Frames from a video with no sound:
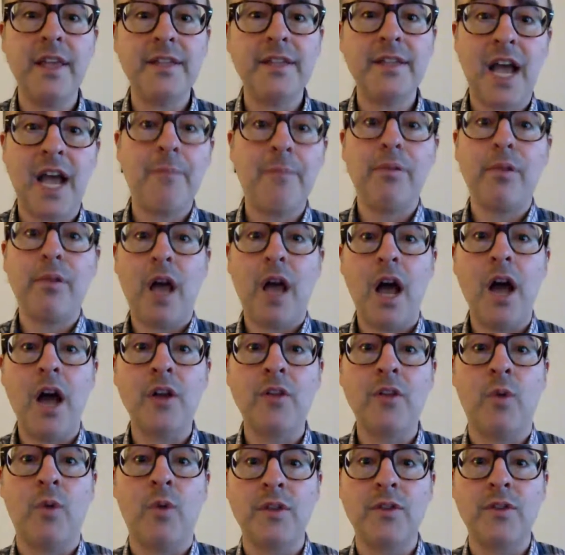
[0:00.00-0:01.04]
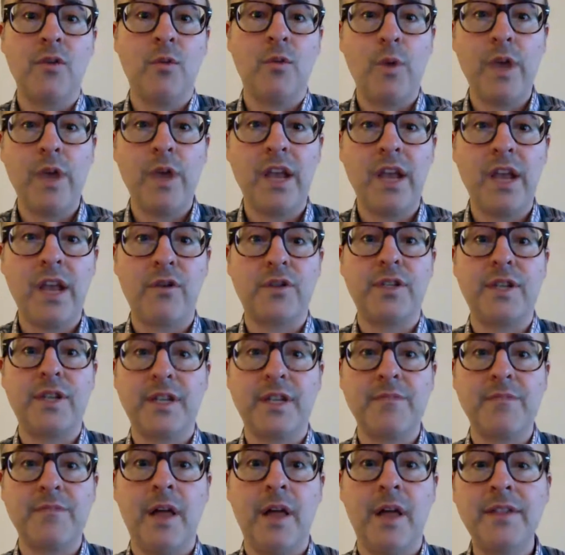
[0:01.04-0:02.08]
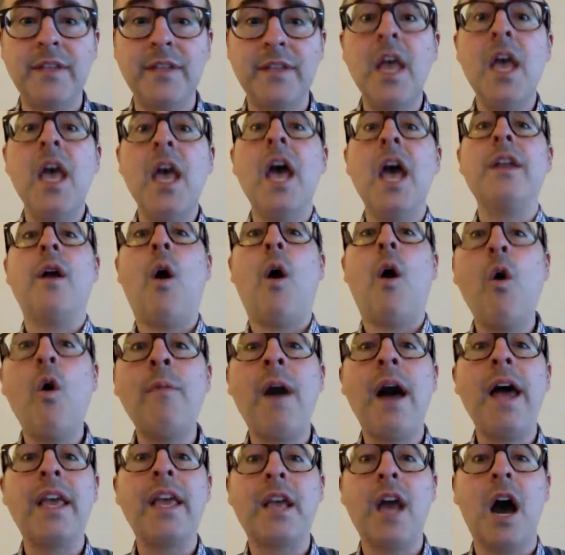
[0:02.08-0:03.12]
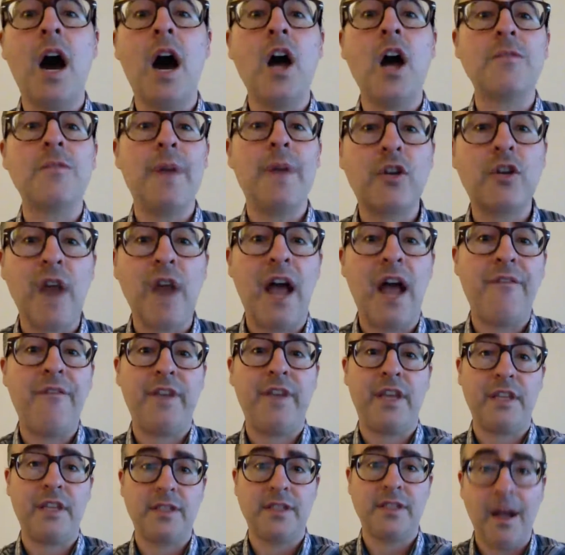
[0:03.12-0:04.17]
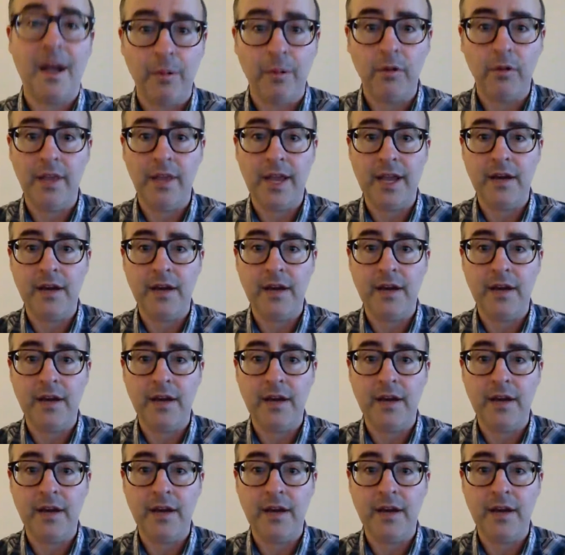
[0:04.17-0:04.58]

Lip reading: I blogged once a week for 6 months, and oh my gosh, my traffic is double now.